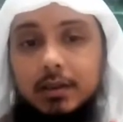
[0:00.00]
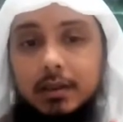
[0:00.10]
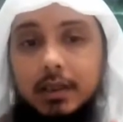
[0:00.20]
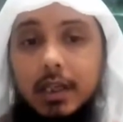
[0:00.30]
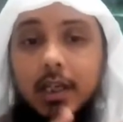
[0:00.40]

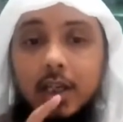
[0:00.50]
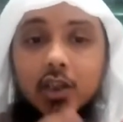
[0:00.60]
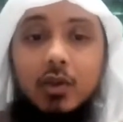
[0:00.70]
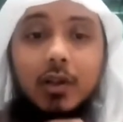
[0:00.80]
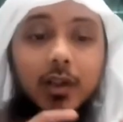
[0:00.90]
Yeah.
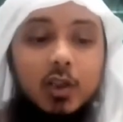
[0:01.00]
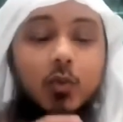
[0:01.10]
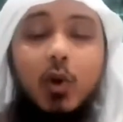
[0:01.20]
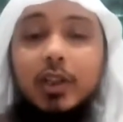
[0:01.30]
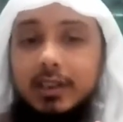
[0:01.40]
So Allah's
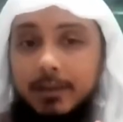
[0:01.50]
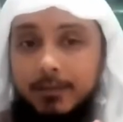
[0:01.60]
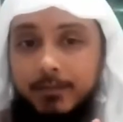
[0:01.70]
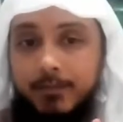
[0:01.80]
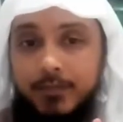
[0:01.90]
warning them.
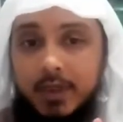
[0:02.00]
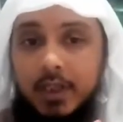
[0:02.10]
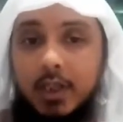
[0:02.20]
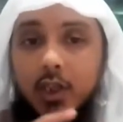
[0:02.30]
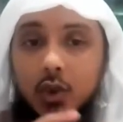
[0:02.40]

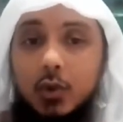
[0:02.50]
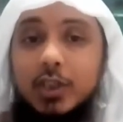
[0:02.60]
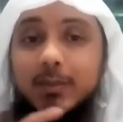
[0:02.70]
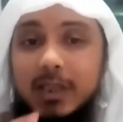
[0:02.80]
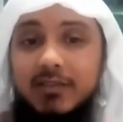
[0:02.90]
You
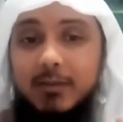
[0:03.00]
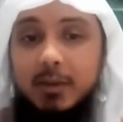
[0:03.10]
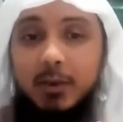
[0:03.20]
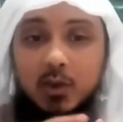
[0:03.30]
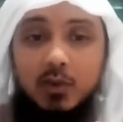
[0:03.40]
disbelieve in me
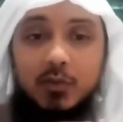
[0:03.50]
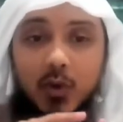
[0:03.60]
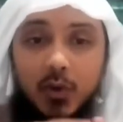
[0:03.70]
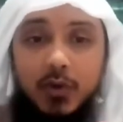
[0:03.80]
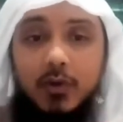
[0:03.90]
because of
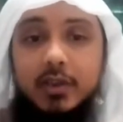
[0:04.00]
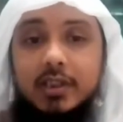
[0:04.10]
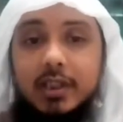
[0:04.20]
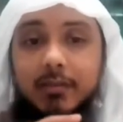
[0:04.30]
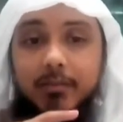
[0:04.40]
your
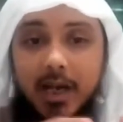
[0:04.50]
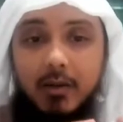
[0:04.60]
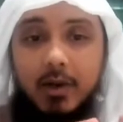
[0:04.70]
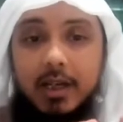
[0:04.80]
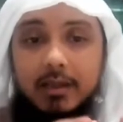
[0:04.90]
authority and
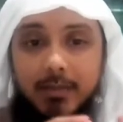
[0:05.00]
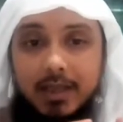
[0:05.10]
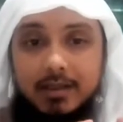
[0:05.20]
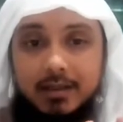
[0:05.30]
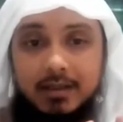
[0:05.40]
power and
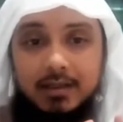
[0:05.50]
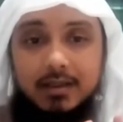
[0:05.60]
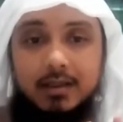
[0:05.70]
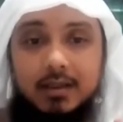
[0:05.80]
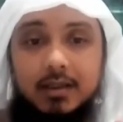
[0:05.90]
might.
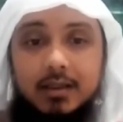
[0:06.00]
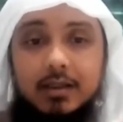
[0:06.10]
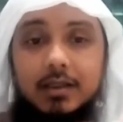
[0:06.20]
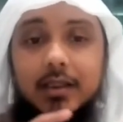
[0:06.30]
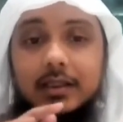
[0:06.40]

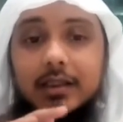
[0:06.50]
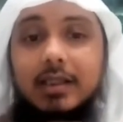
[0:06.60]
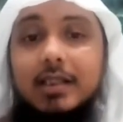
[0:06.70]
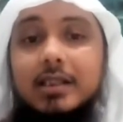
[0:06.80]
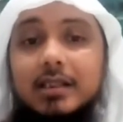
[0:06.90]

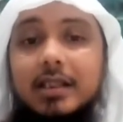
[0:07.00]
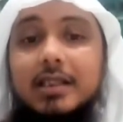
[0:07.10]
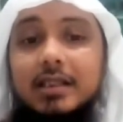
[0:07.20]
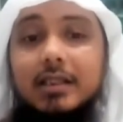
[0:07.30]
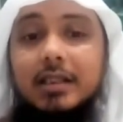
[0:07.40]

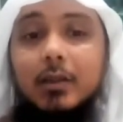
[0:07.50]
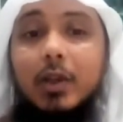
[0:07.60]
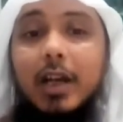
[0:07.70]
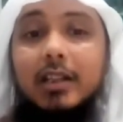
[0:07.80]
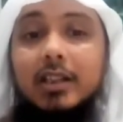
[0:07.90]

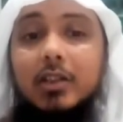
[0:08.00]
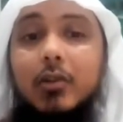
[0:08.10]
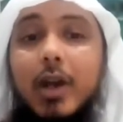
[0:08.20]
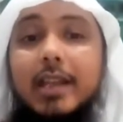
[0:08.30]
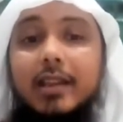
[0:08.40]
Look at the
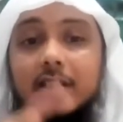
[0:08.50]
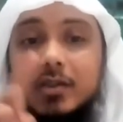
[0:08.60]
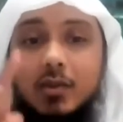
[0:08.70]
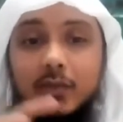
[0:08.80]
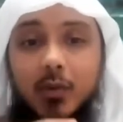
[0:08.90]

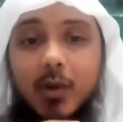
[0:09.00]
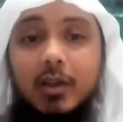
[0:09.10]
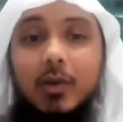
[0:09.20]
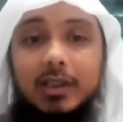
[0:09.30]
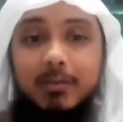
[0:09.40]
greatest of the
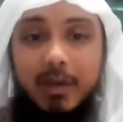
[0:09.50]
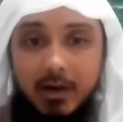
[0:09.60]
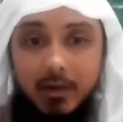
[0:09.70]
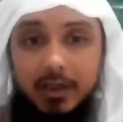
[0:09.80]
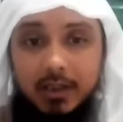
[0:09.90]
one with the
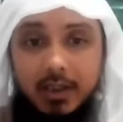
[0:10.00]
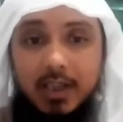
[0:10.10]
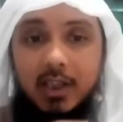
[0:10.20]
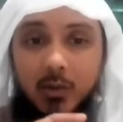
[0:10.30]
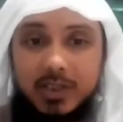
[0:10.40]
power,
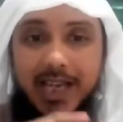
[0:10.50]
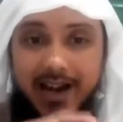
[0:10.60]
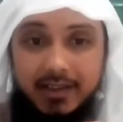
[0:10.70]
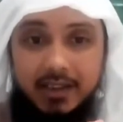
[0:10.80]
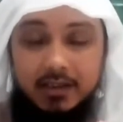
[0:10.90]
who was
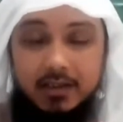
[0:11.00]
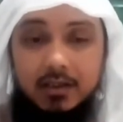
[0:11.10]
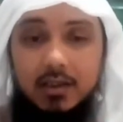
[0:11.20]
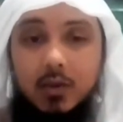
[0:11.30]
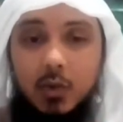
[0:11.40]
arrogant,
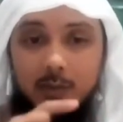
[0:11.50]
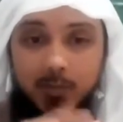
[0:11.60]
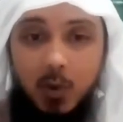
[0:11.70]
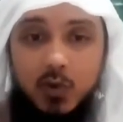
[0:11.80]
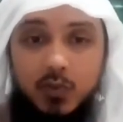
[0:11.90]
who was
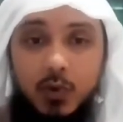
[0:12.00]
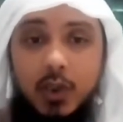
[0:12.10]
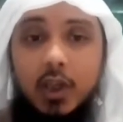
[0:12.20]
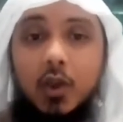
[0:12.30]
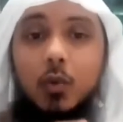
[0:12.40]
boastful,
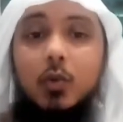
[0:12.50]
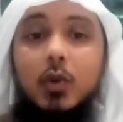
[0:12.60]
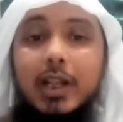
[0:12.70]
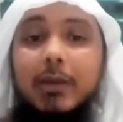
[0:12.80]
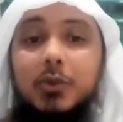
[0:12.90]
who
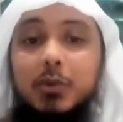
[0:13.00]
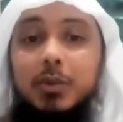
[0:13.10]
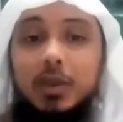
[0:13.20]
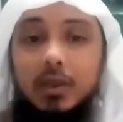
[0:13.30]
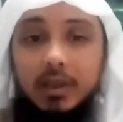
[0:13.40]
claimed to
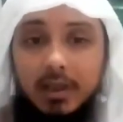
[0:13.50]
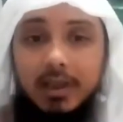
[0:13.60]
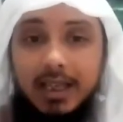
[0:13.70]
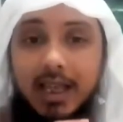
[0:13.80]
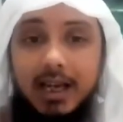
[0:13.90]
be
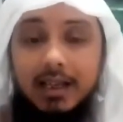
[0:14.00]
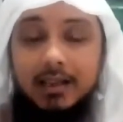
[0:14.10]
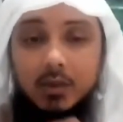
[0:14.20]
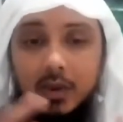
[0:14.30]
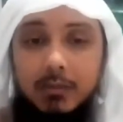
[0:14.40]
Ilah,
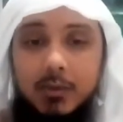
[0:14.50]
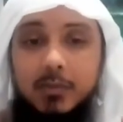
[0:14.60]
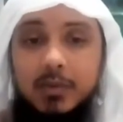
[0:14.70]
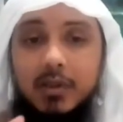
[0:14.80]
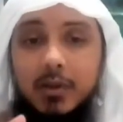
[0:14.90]
claimed
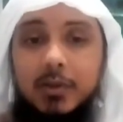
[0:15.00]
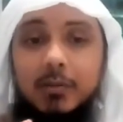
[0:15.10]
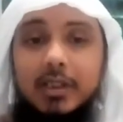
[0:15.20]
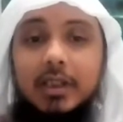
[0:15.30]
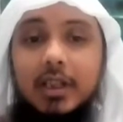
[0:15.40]
to
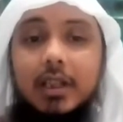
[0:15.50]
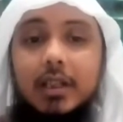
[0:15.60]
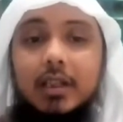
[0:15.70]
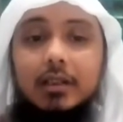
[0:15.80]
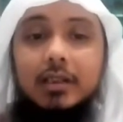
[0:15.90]
be
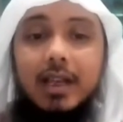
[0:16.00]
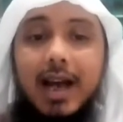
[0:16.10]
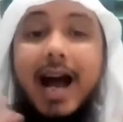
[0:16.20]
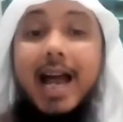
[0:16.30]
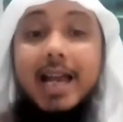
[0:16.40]
the
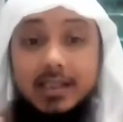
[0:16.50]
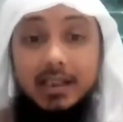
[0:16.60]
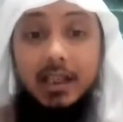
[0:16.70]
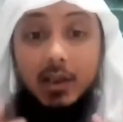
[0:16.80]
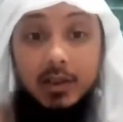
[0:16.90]
highest
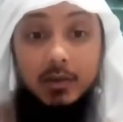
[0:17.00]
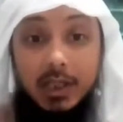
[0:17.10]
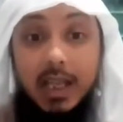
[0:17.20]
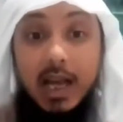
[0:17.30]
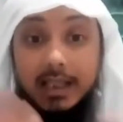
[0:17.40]
Ilah, not the
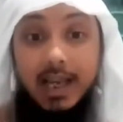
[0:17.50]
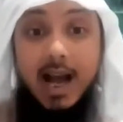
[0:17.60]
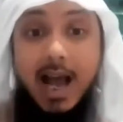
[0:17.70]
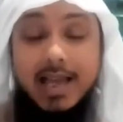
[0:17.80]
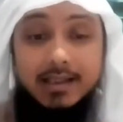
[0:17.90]
Ilah, the
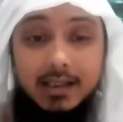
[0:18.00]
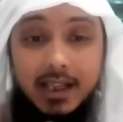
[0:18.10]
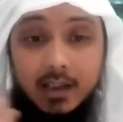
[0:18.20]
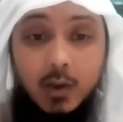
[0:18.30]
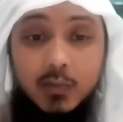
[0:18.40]
highest
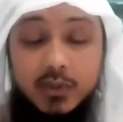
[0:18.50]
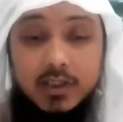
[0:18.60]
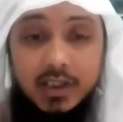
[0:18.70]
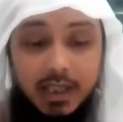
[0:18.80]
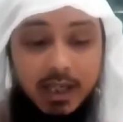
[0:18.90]
Ilah, the
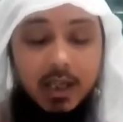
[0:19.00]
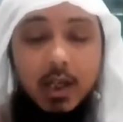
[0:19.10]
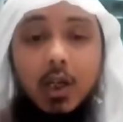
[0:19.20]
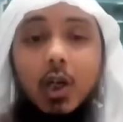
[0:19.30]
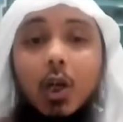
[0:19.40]
loftiest Ilah.
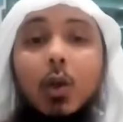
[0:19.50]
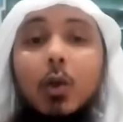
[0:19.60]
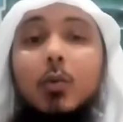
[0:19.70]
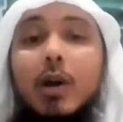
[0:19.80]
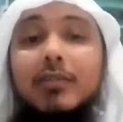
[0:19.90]

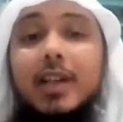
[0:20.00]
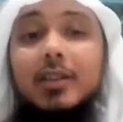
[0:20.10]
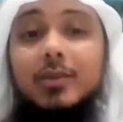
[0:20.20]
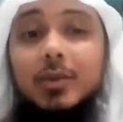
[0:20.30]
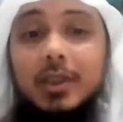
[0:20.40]
Look what I've
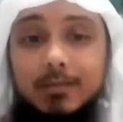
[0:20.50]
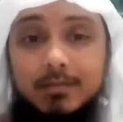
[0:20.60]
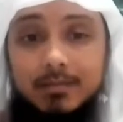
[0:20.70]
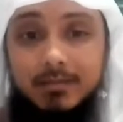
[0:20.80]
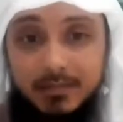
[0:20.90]
done to him.
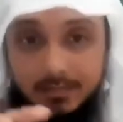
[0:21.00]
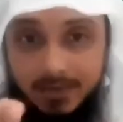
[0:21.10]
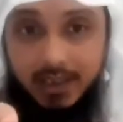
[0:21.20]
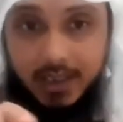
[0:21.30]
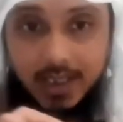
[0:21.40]

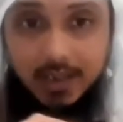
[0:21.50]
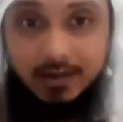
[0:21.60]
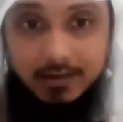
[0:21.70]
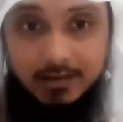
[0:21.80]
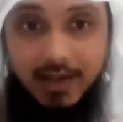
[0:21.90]
Take heed.
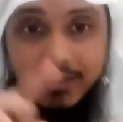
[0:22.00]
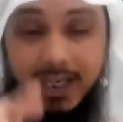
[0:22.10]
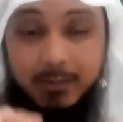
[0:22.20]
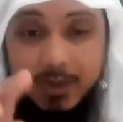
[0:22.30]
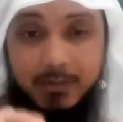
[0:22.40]
I've
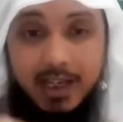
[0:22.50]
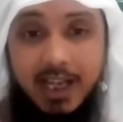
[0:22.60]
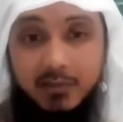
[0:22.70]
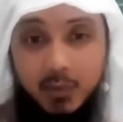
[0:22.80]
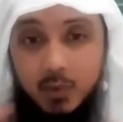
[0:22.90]
kept him
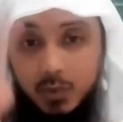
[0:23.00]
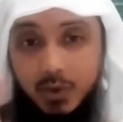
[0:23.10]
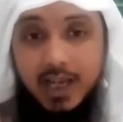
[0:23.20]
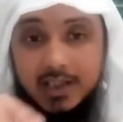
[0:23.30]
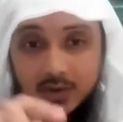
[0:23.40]
alive for you
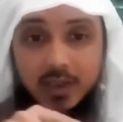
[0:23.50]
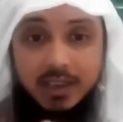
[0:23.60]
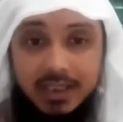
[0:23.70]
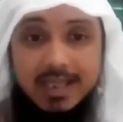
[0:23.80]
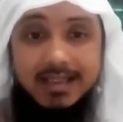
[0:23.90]
guys to
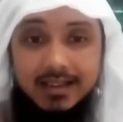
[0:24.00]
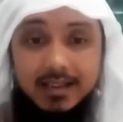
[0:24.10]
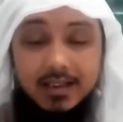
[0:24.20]
take heed.